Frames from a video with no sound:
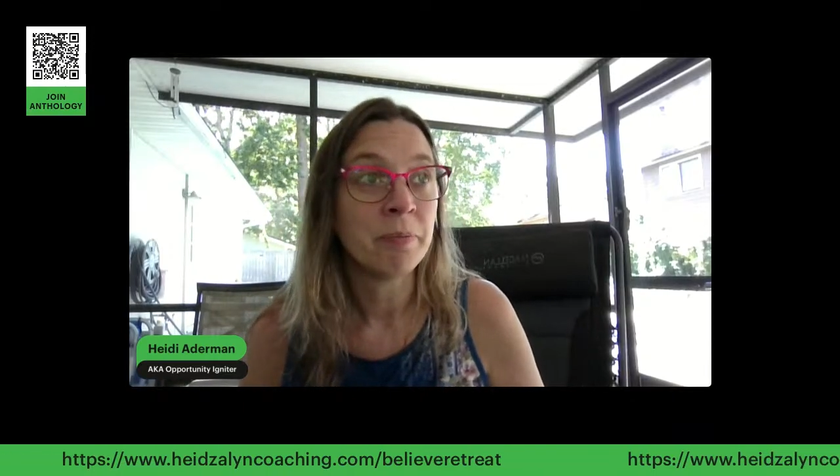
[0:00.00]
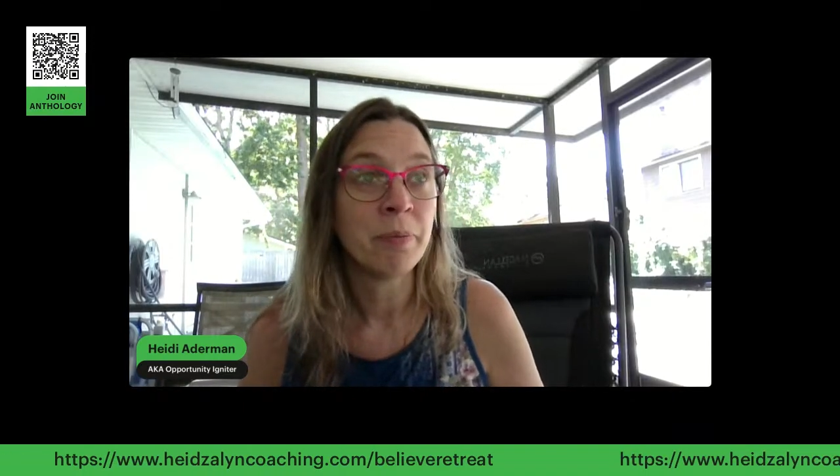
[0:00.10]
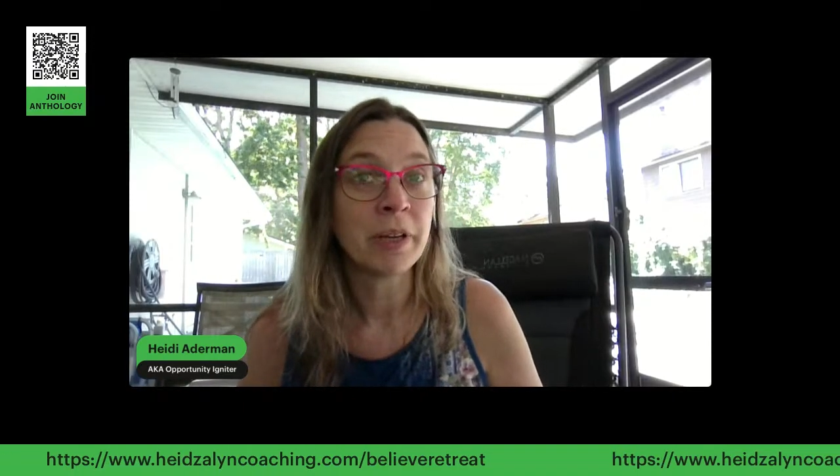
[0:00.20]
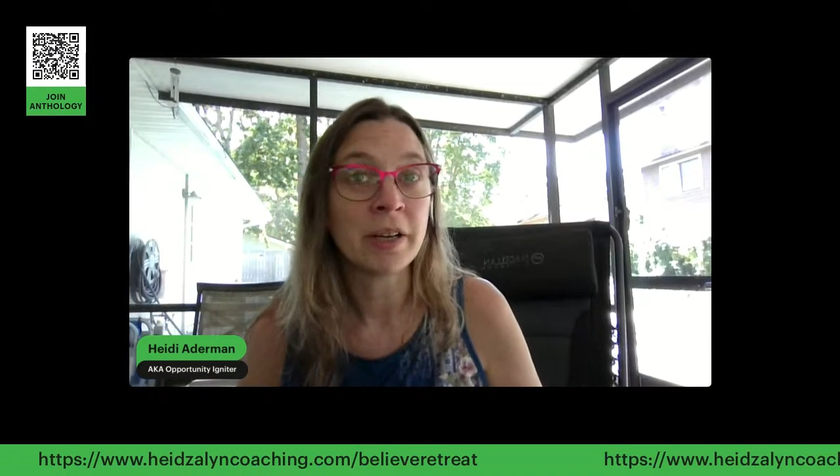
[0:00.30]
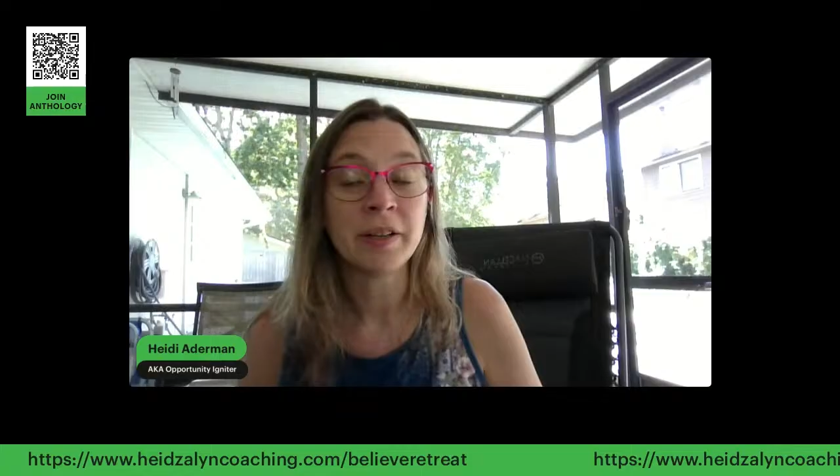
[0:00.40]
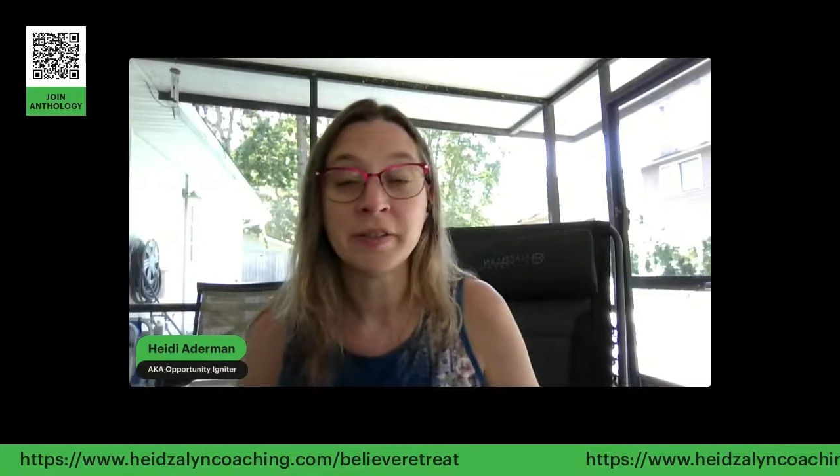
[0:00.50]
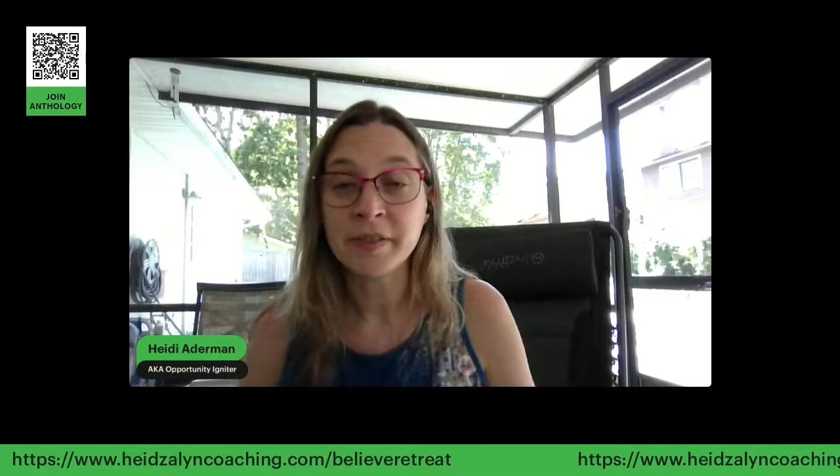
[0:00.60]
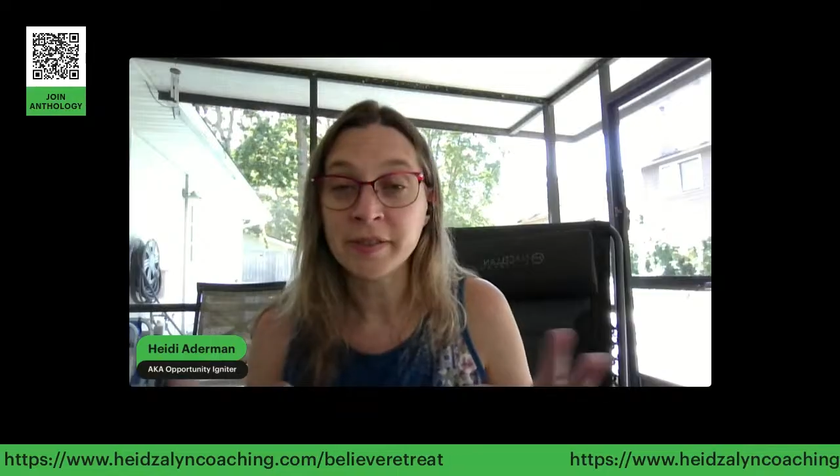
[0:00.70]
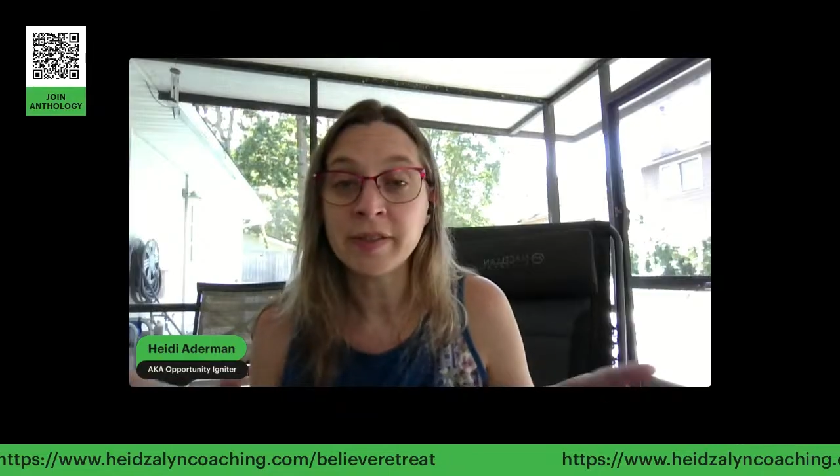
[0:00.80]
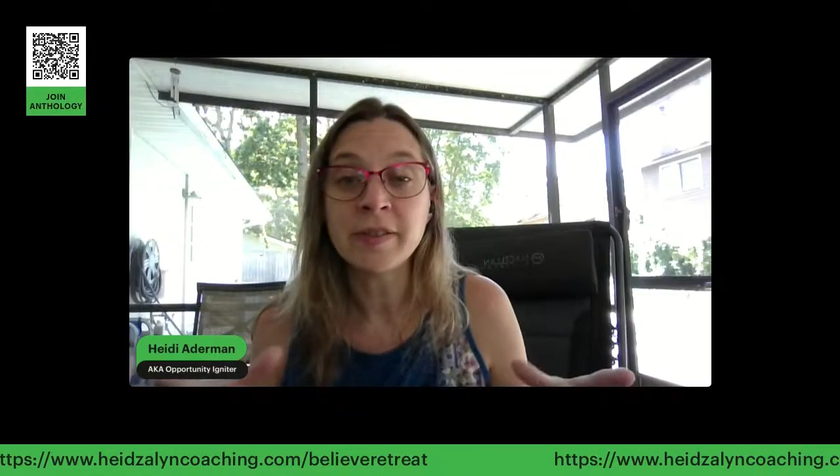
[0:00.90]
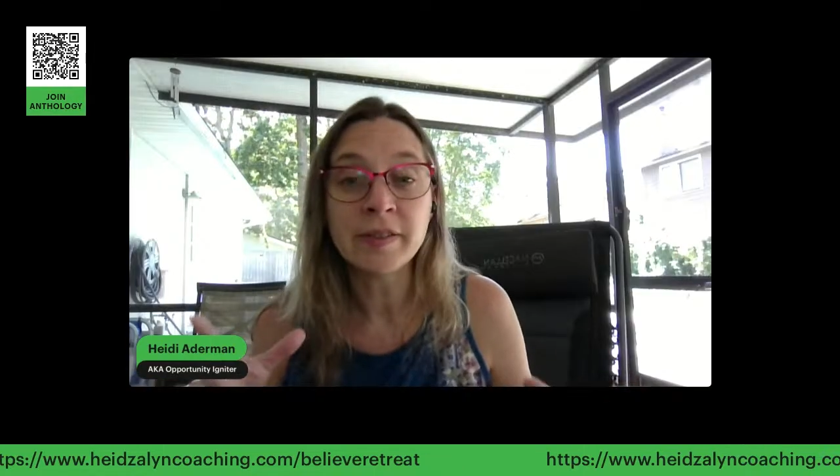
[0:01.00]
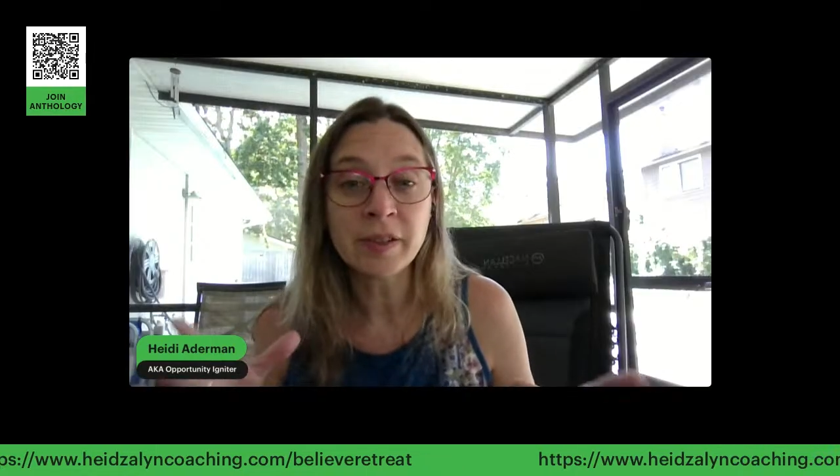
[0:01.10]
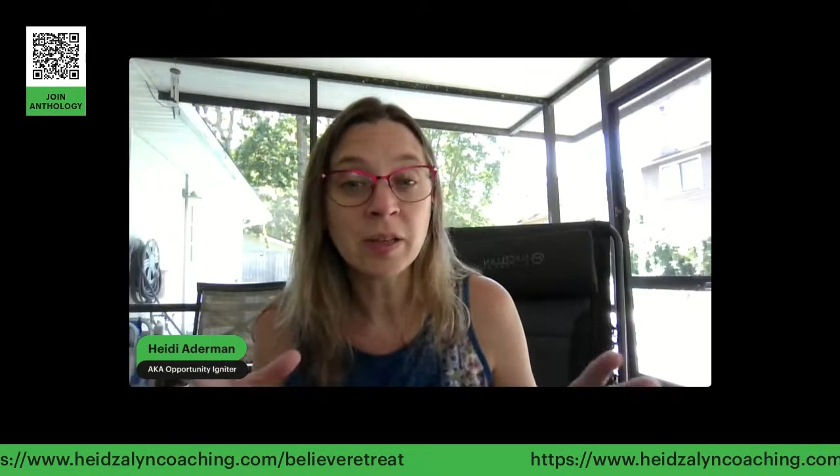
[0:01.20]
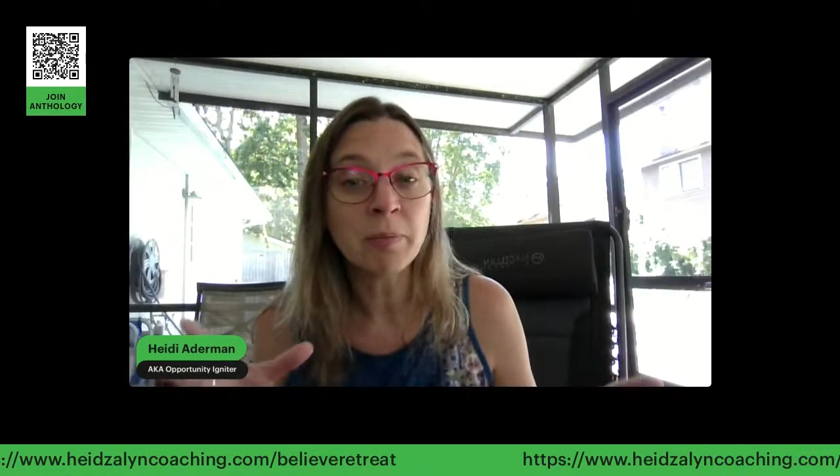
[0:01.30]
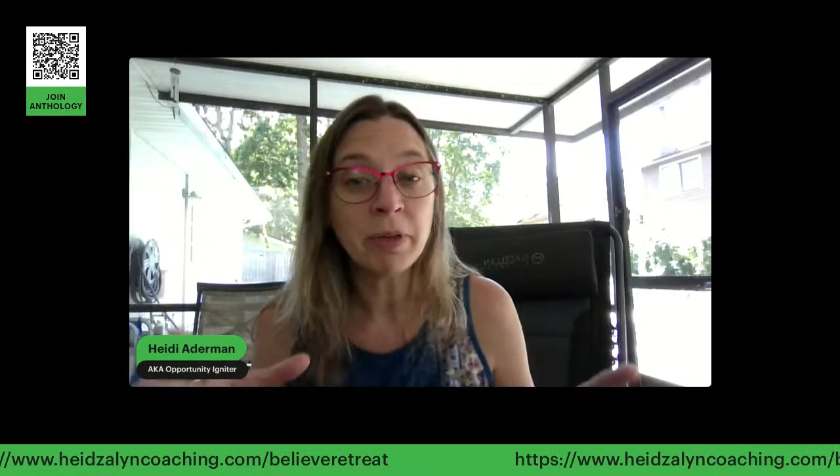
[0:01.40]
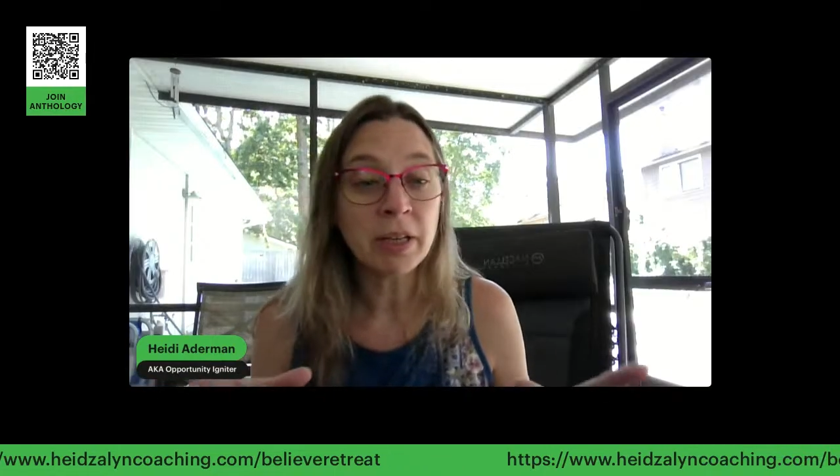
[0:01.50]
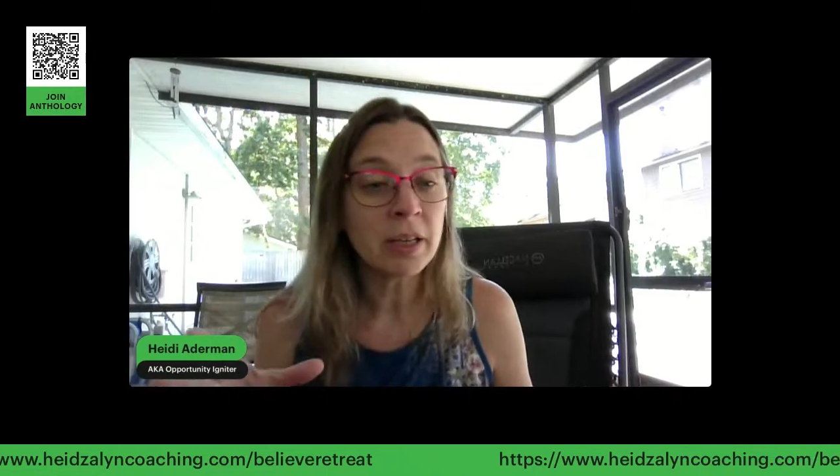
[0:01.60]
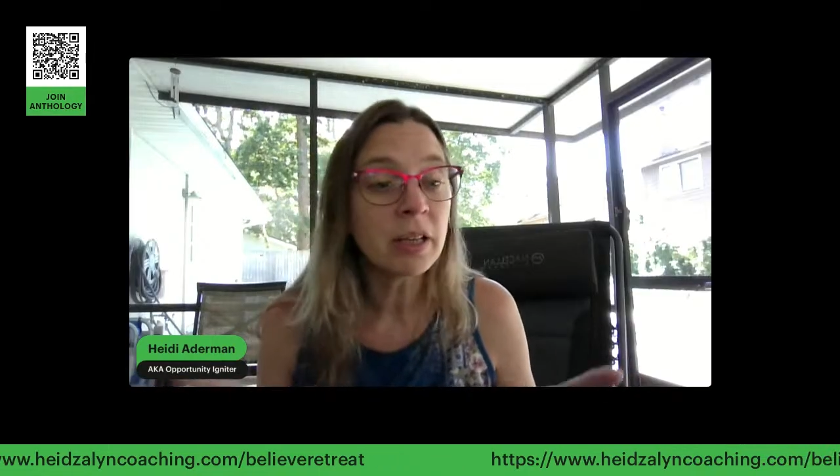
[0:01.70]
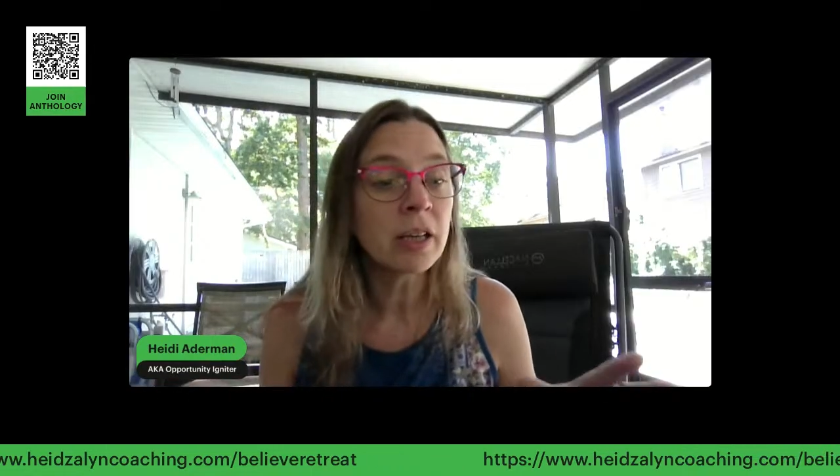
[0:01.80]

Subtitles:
because this is going to be